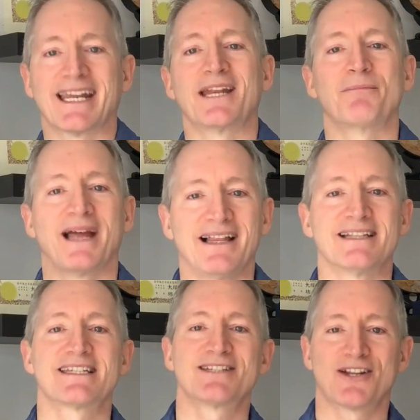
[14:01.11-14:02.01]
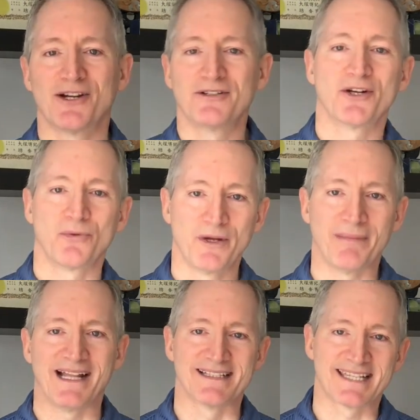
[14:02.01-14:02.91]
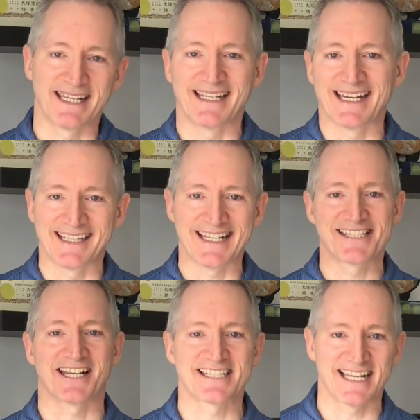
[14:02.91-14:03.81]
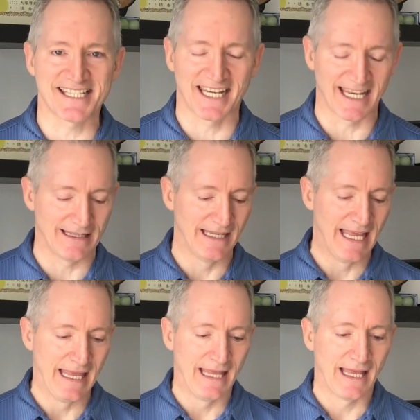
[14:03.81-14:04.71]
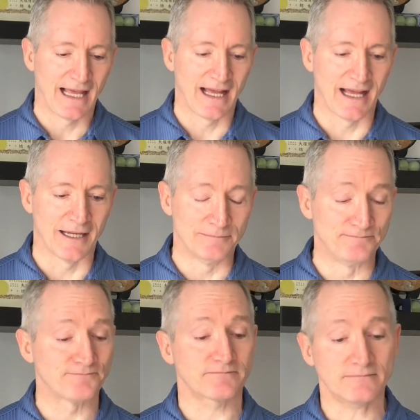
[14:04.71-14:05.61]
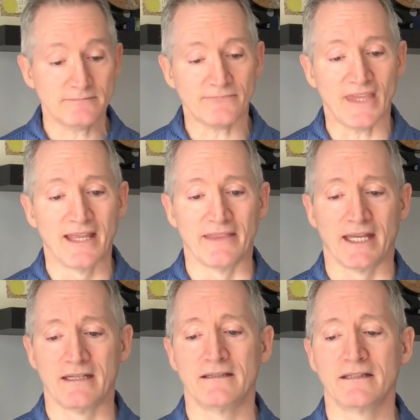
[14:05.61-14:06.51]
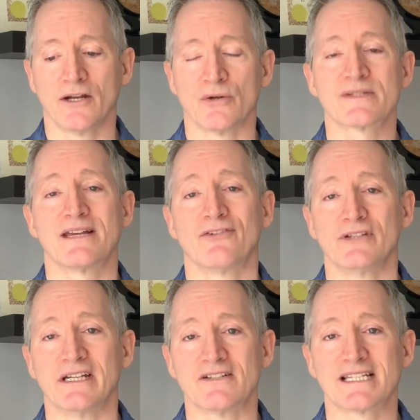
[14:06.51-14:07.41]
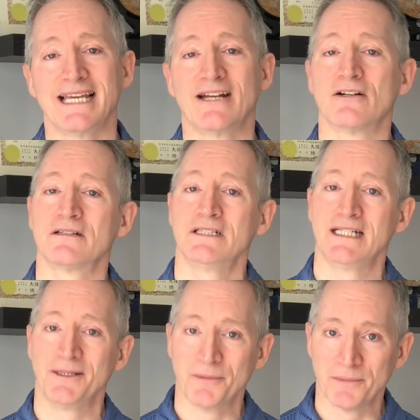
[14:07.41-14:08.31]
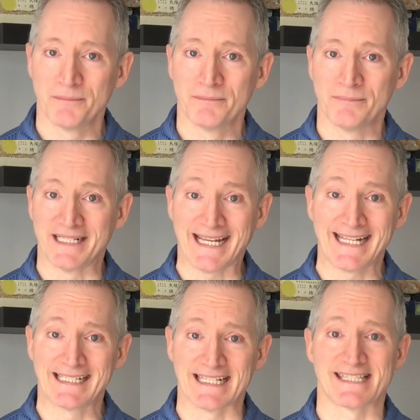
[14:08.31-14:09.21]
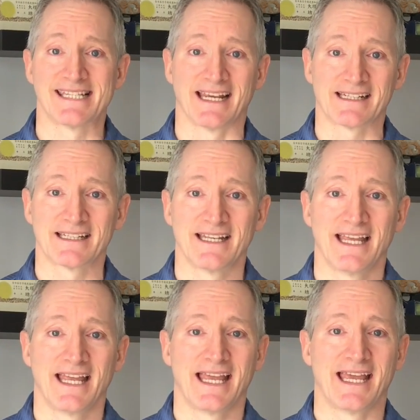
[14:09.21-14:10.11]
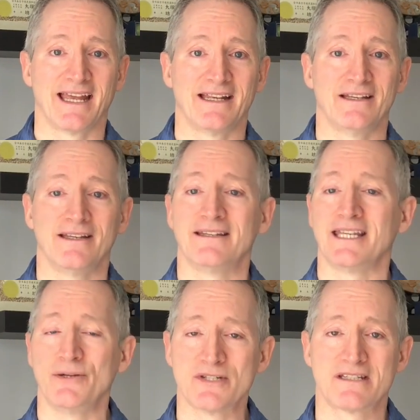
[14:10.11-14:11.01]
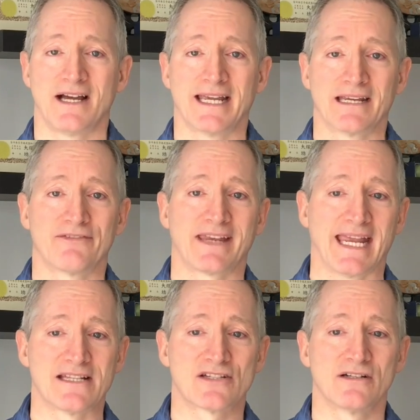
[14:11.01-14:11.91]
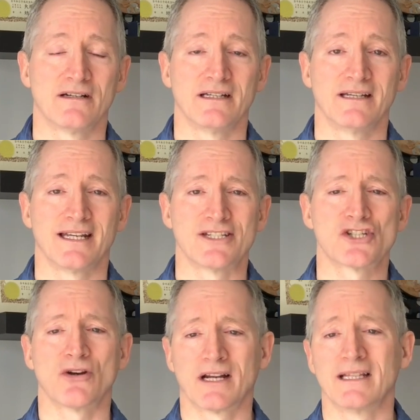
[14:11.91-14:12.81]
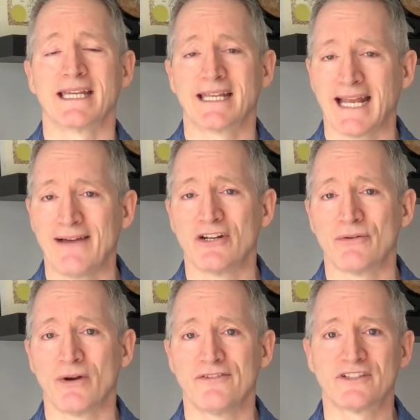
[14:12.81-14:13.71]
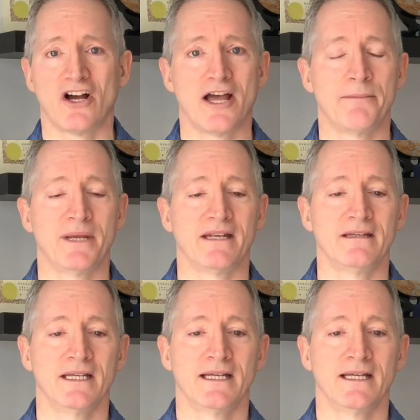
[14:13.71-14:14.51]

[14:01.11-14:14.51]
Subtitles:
getting balance and start, rebalancing and getting that success again. And then, several years later, my dad gets sick and he was dying of cancer and struggling and having a rough time. And,